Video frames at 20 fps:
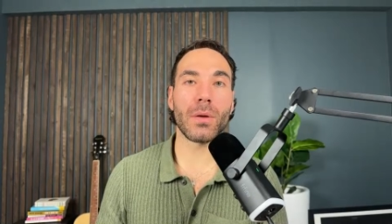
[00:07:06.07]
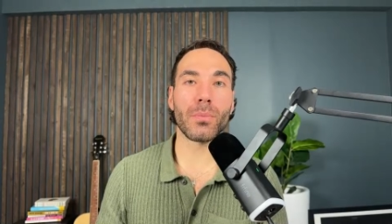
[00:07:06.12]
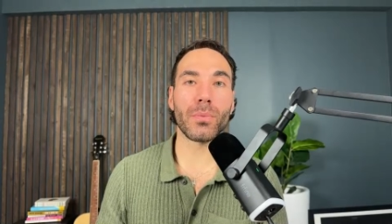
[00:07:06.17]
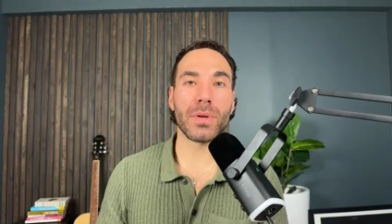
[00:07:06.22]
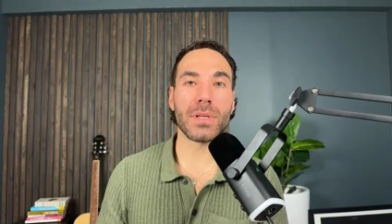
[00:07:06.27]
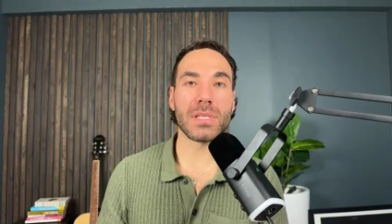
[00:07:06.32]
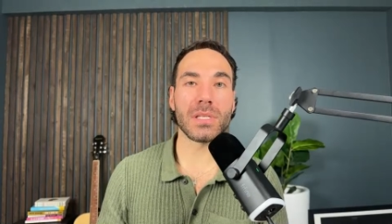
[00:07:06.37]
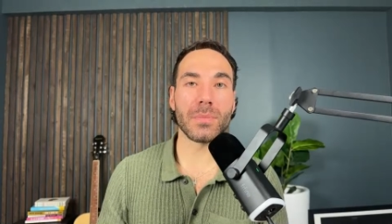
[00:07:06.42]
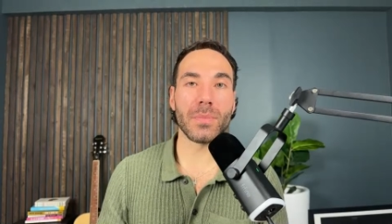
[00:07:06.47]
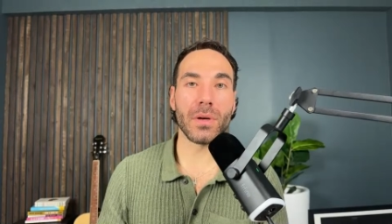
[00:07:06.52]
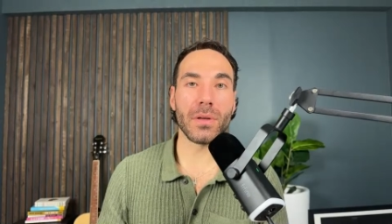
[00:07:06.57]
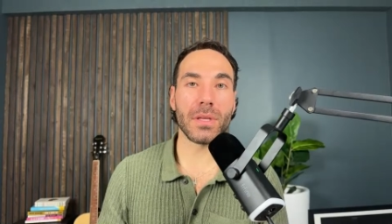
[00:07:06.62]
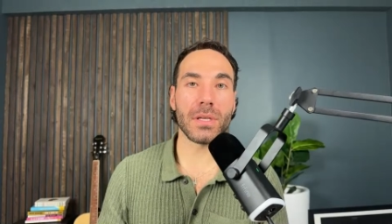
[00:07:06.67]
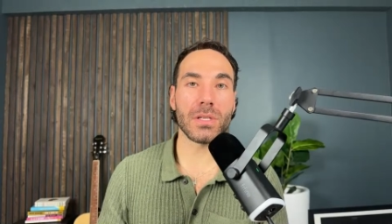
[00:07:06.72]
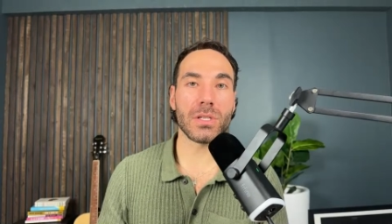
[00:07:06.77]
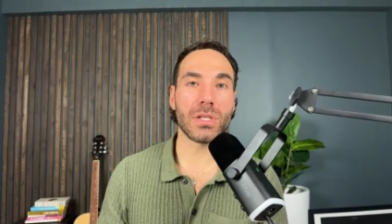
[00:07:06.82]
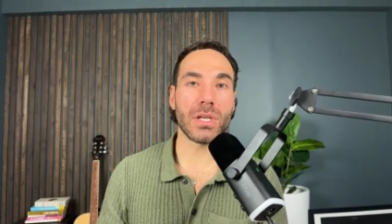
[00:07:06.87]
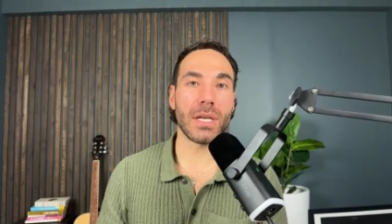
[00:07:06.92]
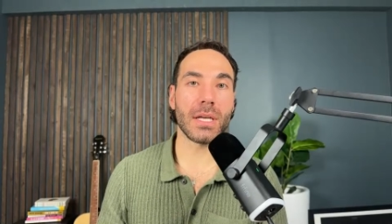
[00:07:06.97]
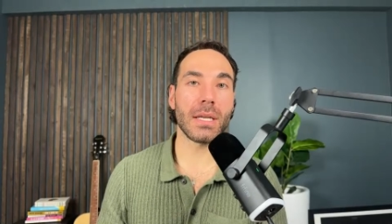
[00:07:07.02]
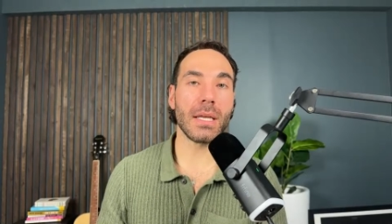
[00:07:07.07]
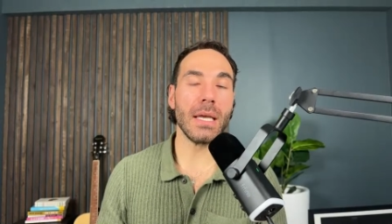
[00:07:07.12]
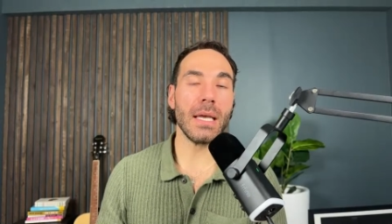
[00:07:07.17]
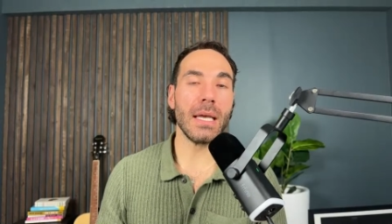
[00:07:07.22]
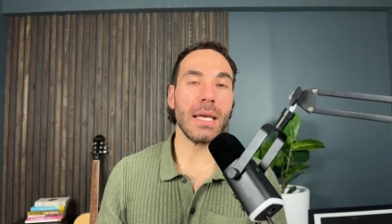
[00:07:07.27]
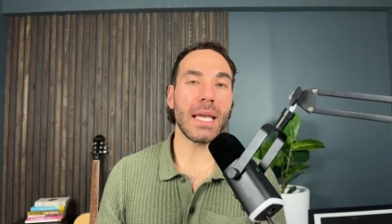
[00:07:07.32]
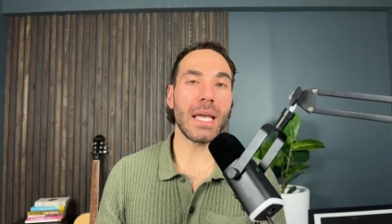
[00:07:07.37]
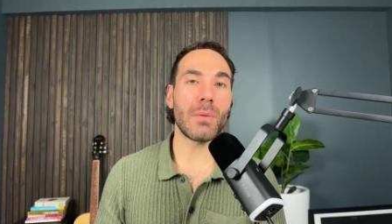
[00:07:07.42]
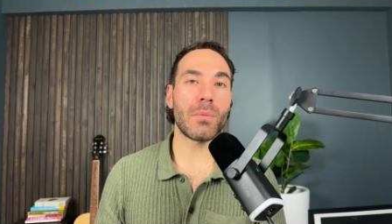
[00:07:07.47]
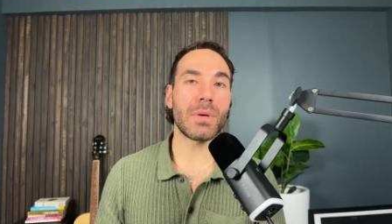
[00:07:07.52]
principle this shit,
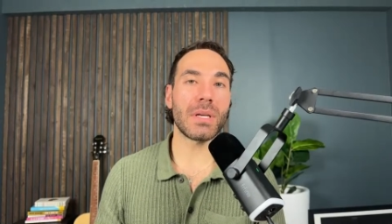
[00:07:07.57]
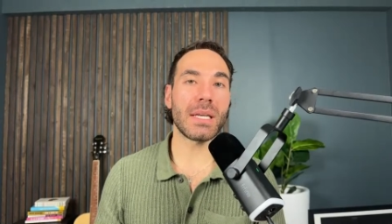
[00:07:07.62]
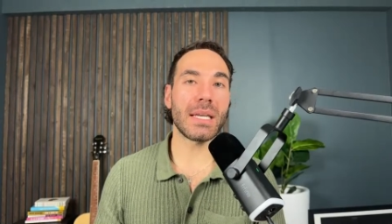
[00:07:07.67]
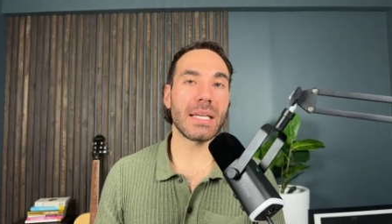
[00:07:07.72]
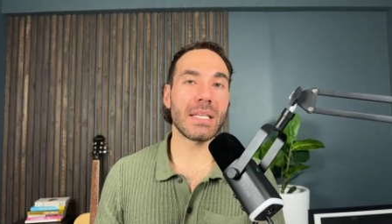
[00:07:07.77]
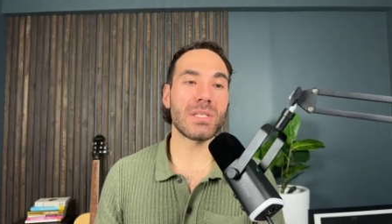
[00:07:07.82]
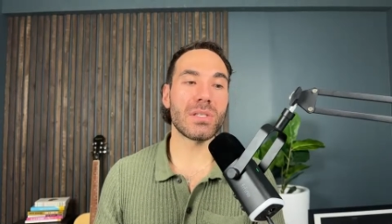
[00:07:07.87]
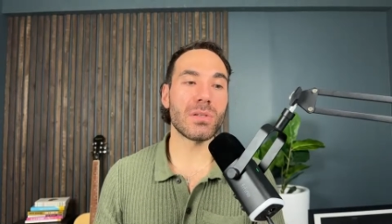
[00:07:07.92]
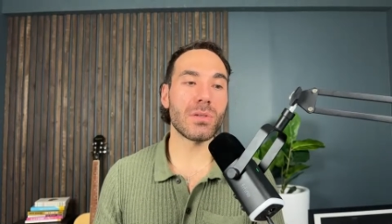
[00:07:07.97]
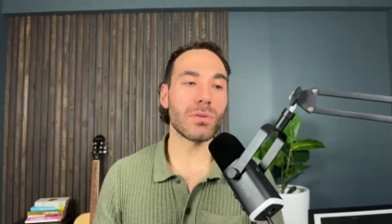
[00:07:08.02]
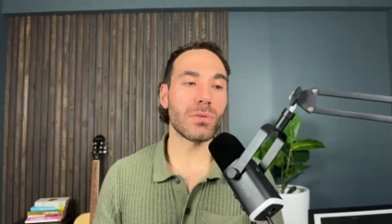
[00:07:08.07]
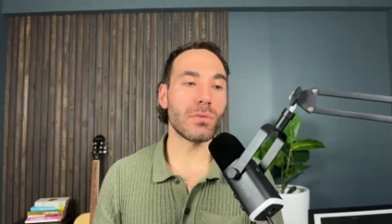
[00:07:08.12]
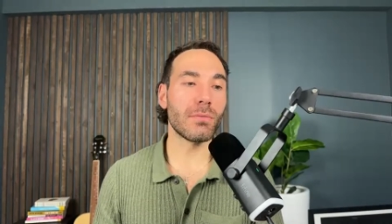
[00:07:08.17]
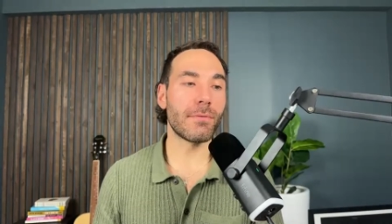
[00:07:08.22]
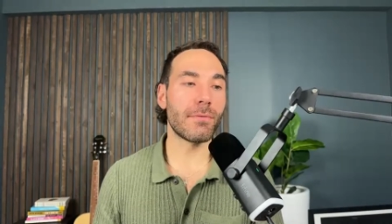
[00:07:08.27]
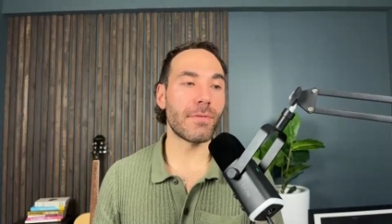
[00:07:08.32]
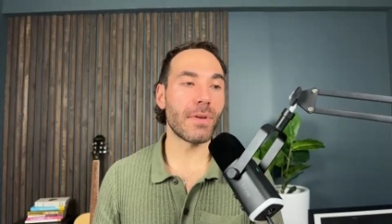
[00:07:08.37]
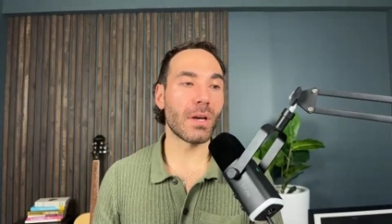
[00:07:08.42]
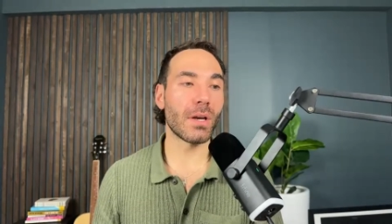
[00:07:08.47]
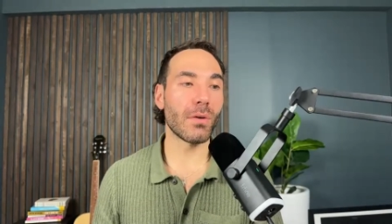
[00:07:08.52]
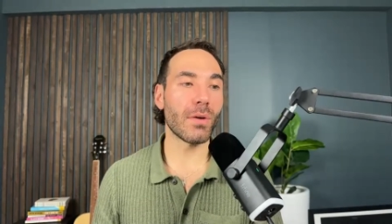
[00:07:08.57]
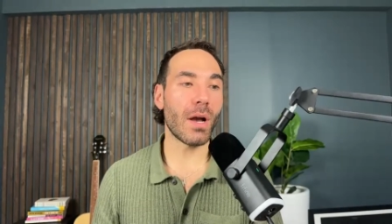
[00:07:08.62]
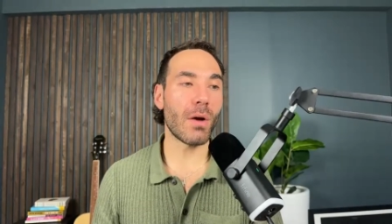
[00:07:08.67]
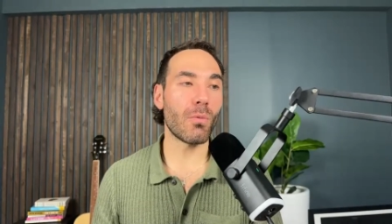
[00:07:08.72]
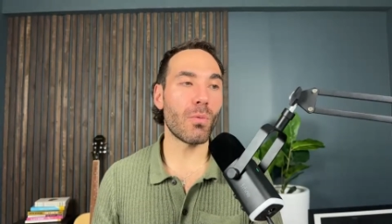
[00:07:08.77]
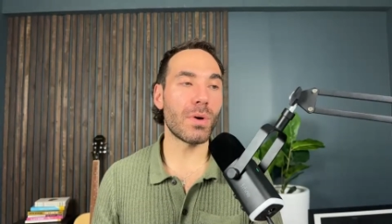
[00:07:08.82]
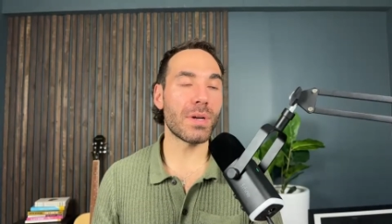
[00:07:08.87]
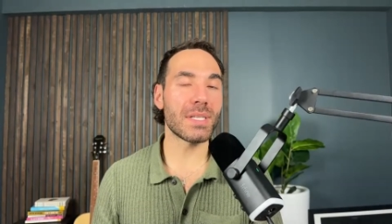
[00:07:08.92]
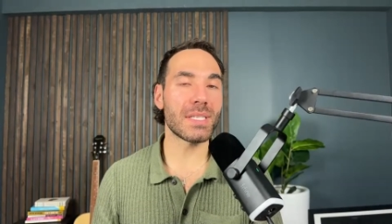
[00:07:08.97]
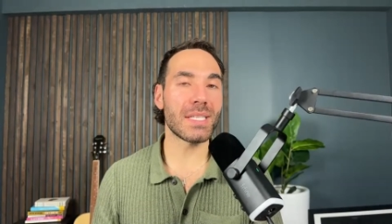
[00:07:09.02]
and we need to figure out
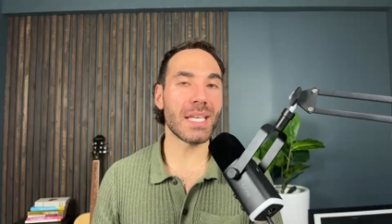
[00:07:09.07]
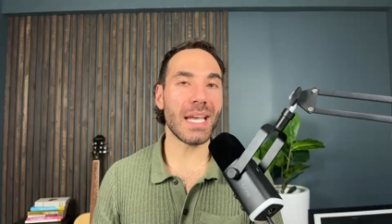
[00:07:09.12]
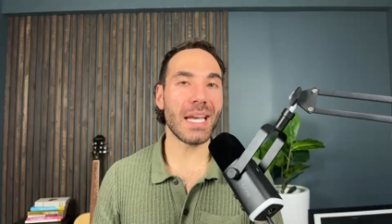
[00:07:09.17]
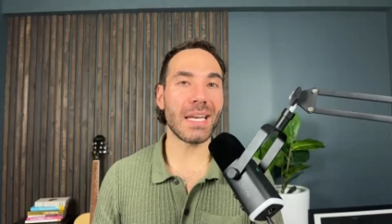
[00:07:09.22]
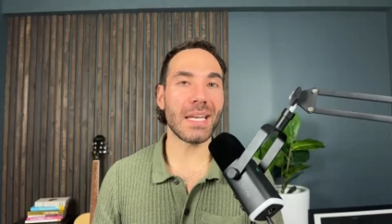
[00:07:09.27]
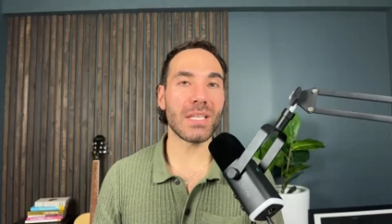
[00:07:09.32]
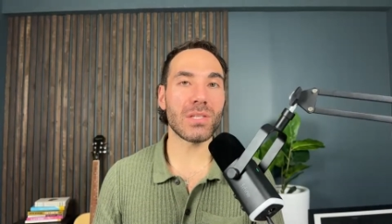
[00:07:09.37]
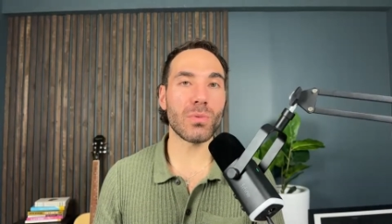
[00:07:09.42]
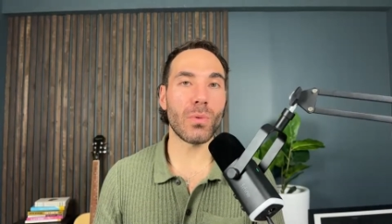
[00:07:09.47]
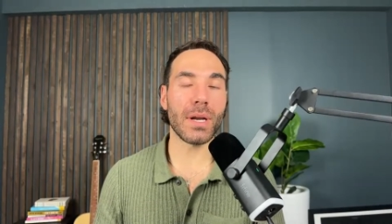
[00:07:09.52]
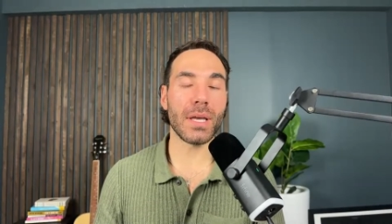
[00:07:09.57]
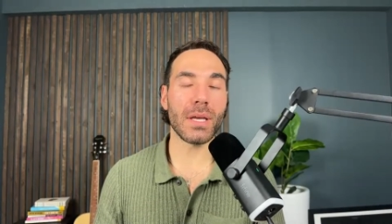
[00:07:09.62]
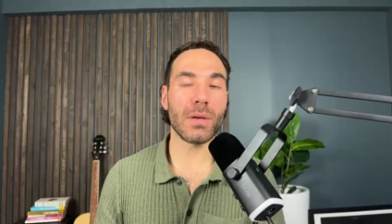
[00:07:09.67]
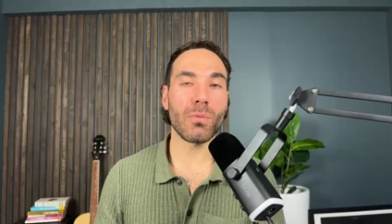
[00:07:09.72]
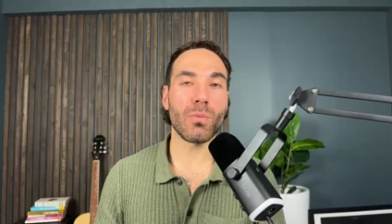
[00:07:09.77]
what is the 80/20,